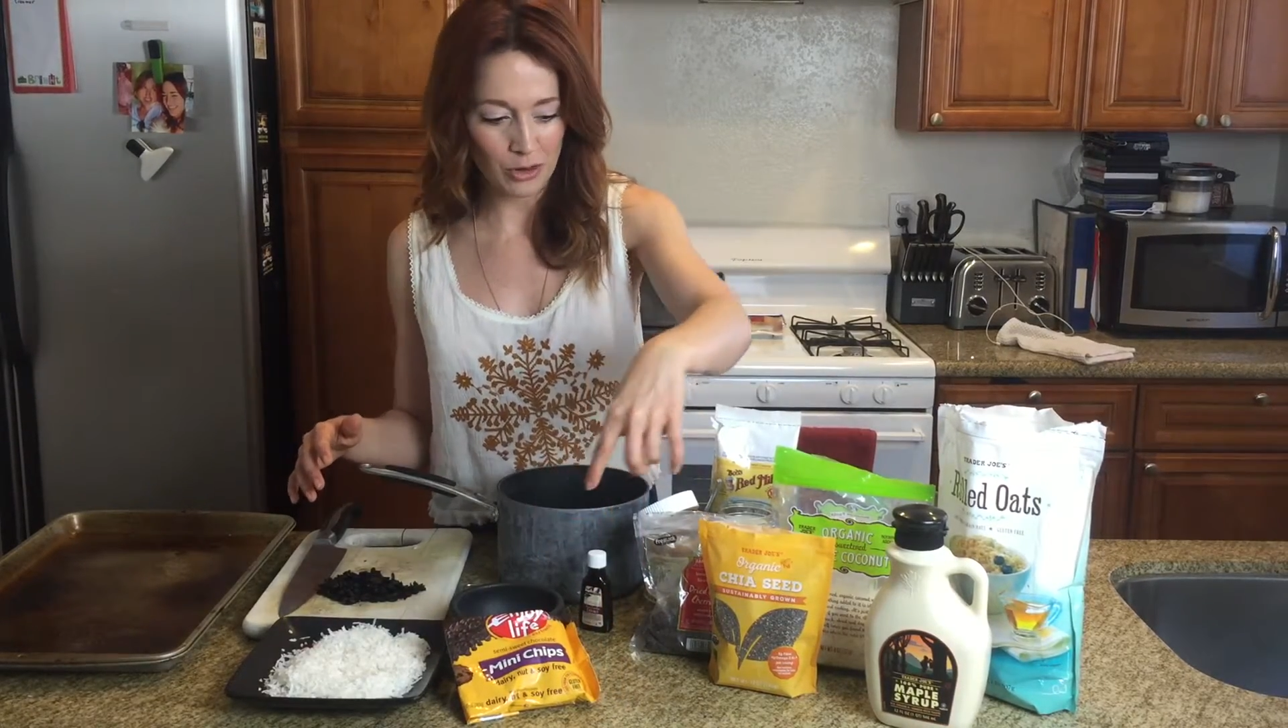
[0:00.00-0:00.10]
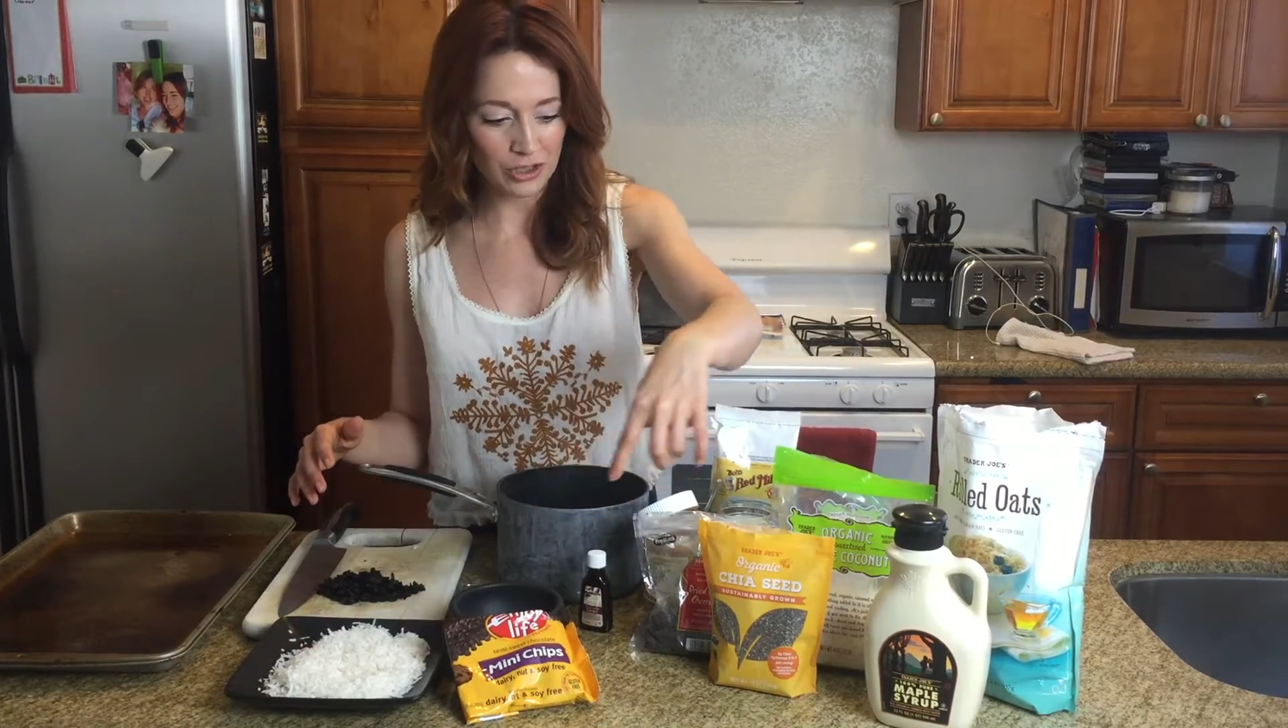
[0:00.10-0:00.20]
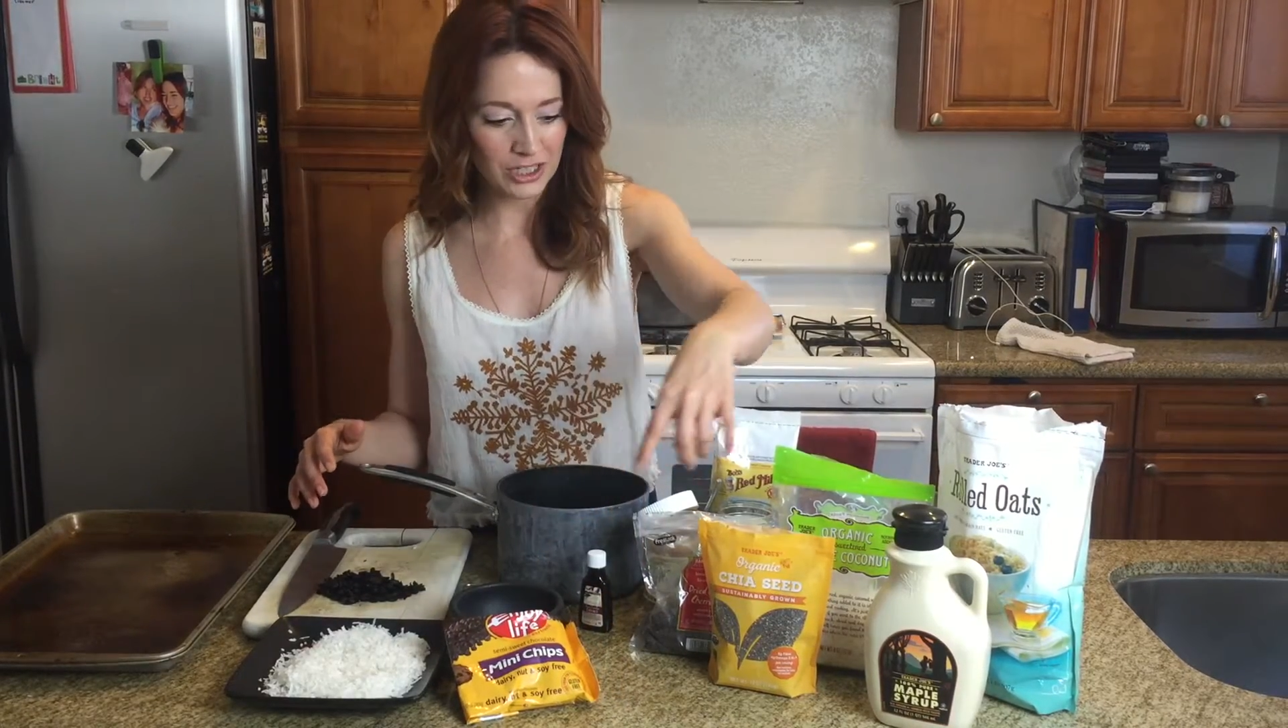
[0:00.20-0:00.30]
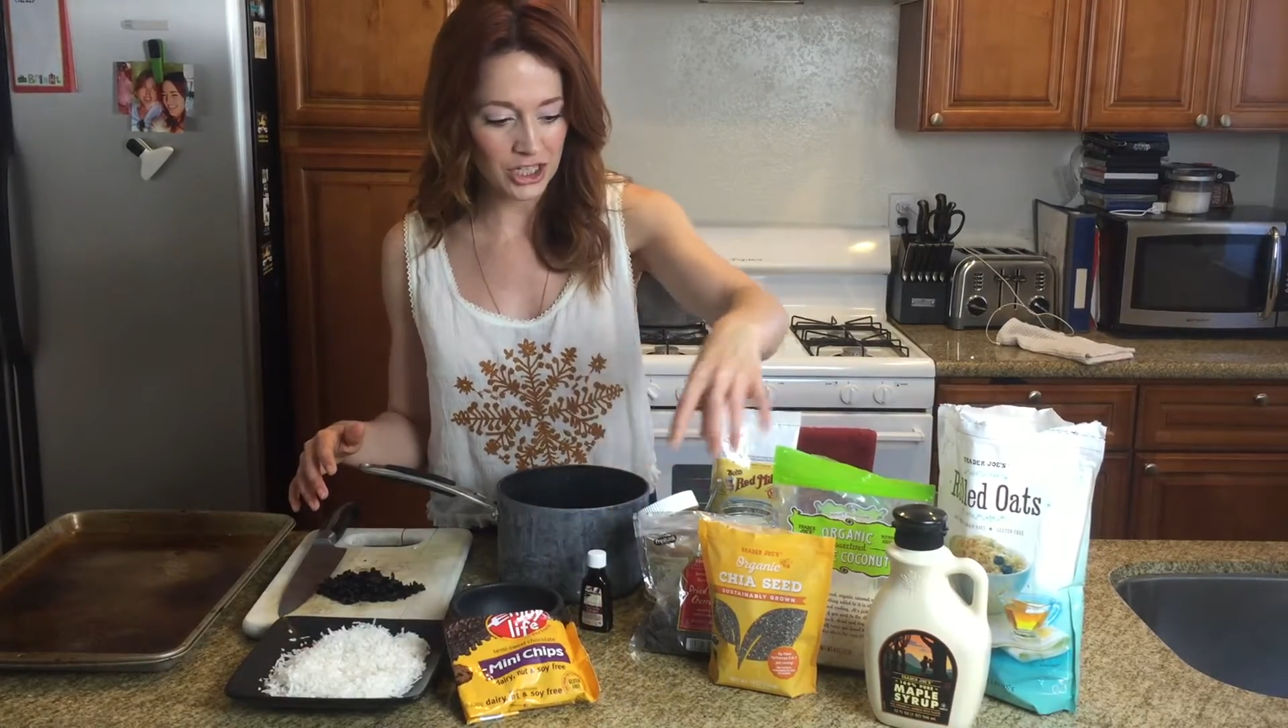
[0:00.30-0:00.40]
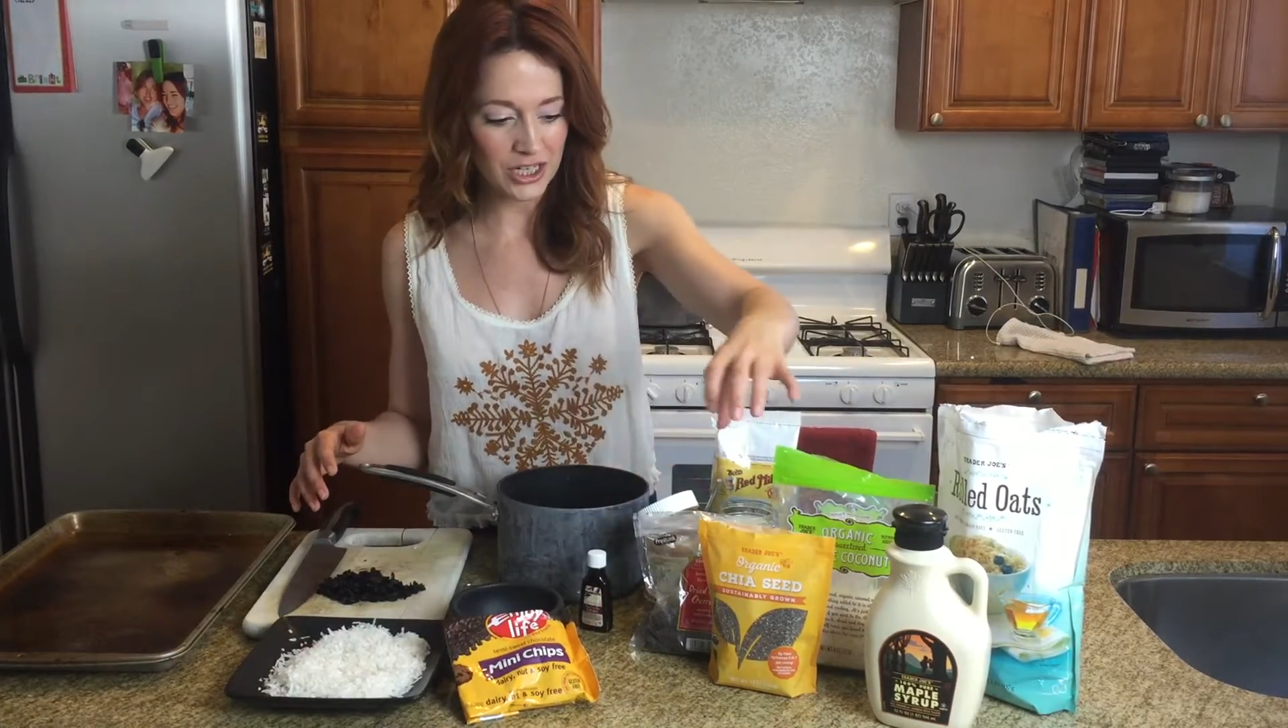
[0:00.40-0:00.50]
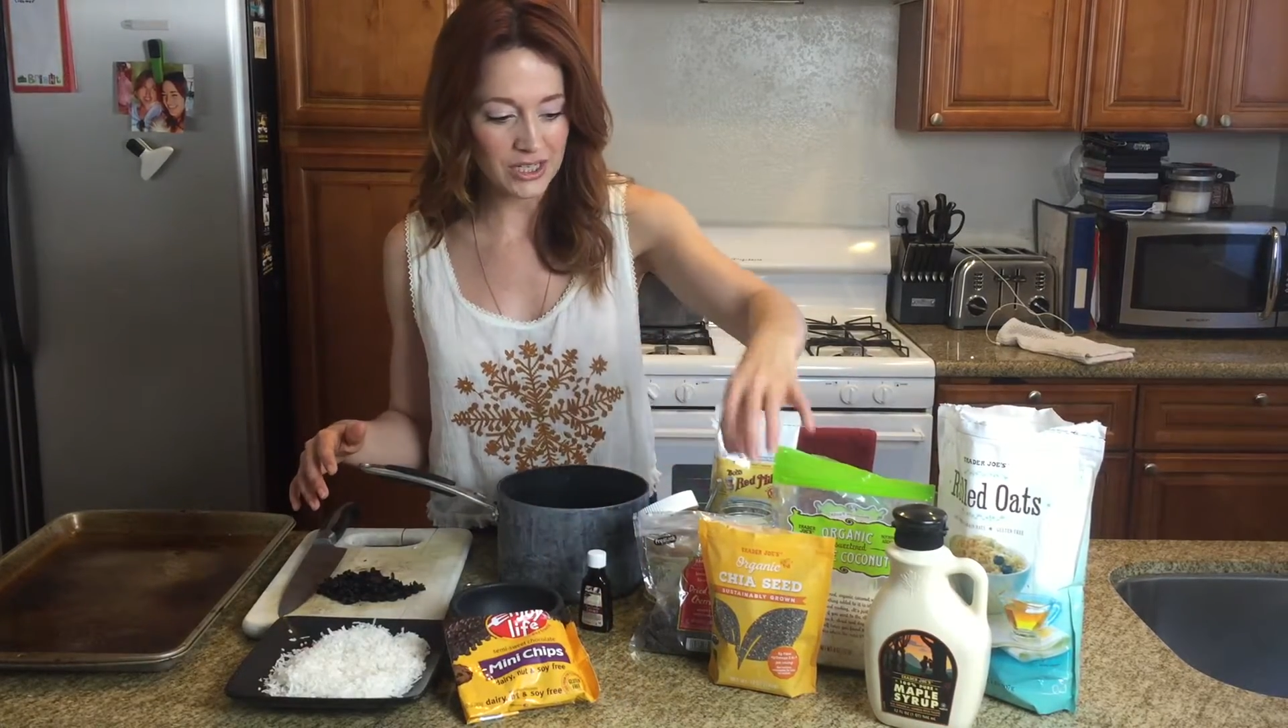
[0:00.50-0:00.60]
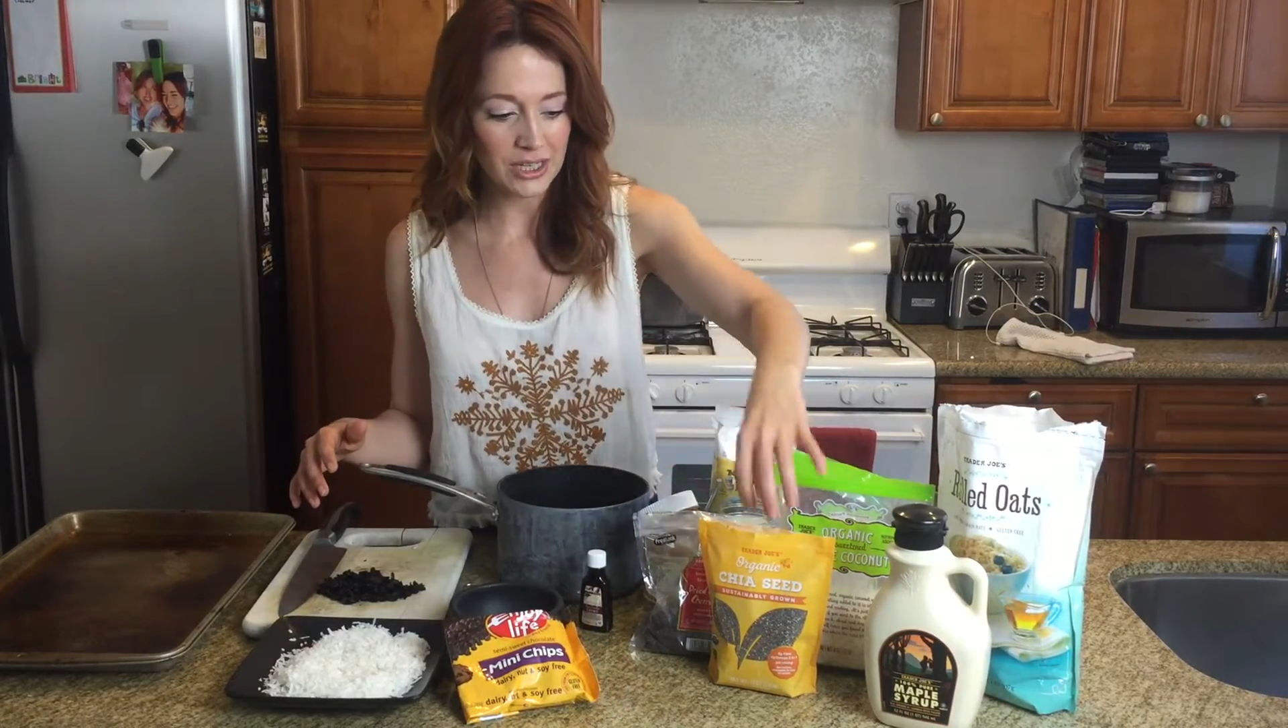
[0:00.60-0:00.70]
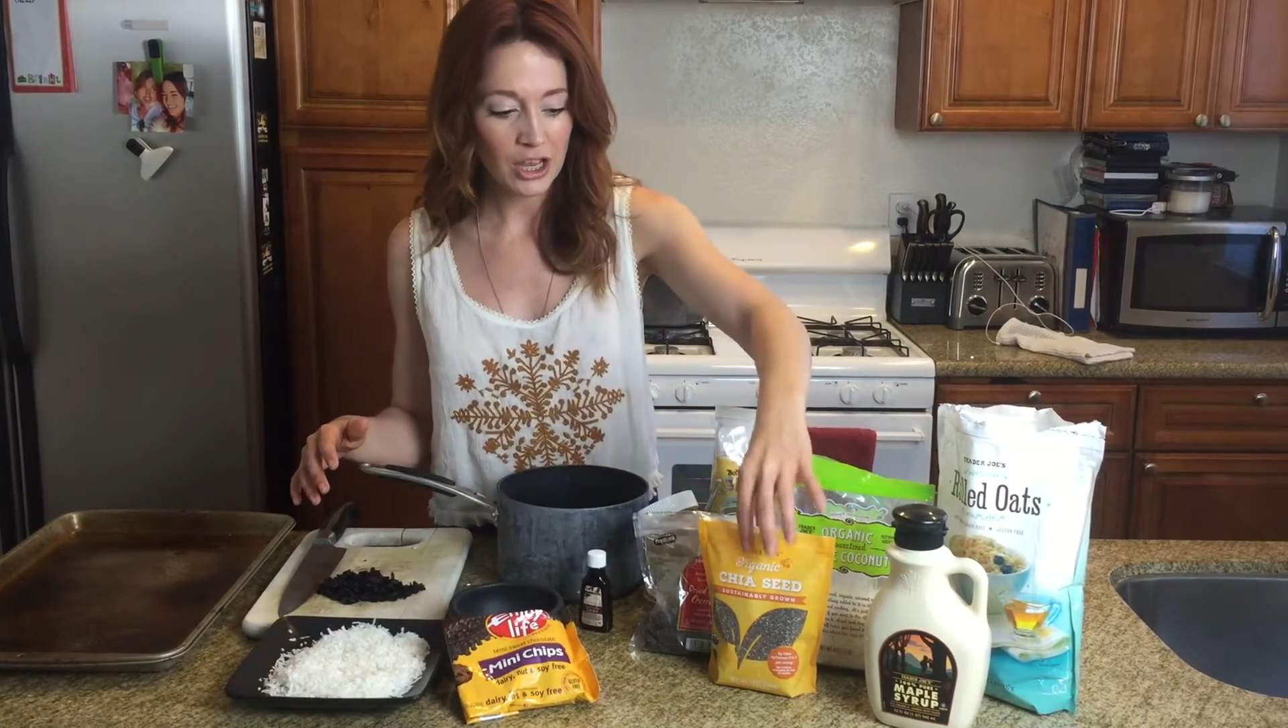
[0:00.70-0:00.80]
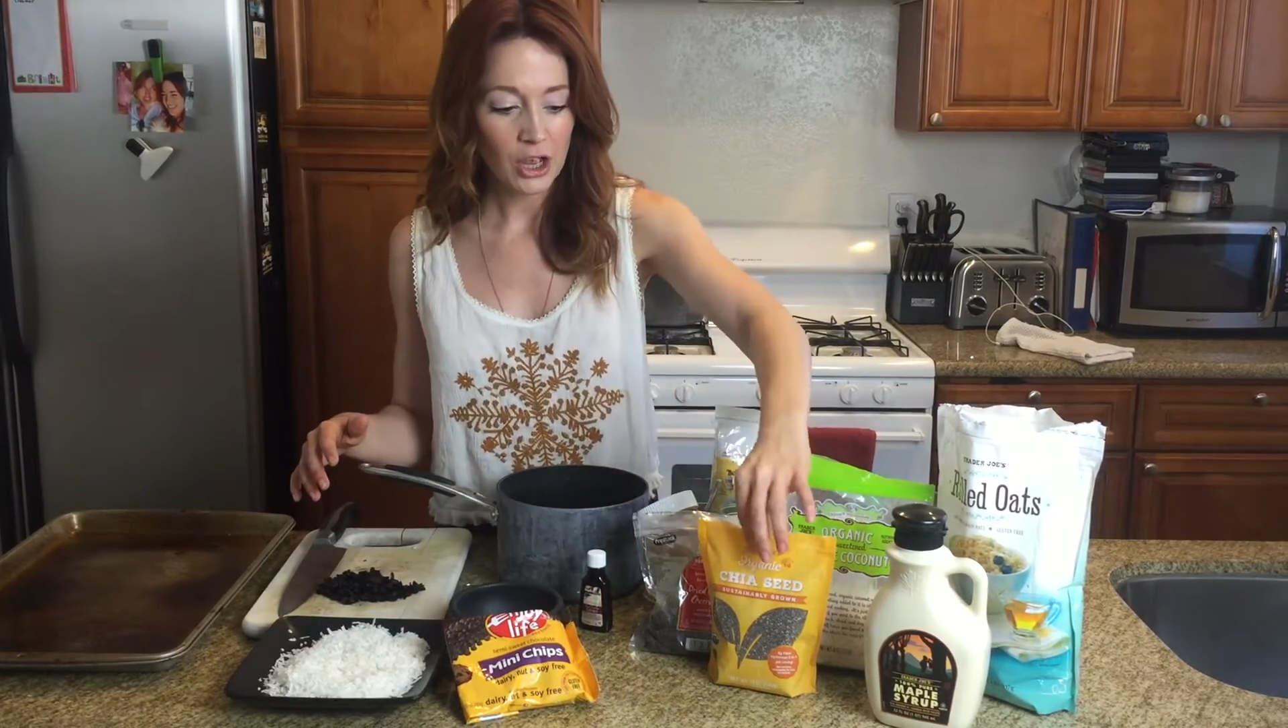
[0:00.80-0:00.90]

more delicious.